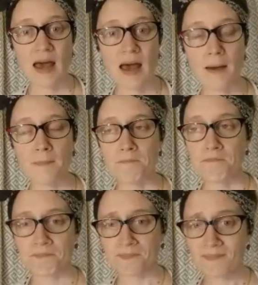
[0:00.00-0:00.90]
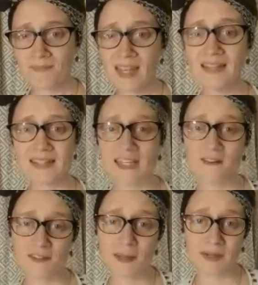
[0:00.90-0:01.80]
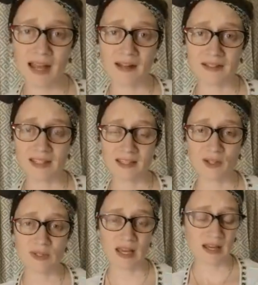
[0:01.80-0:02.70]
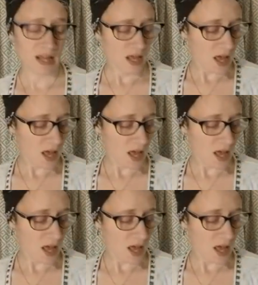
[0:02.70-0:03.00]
and see if somebody else can use it.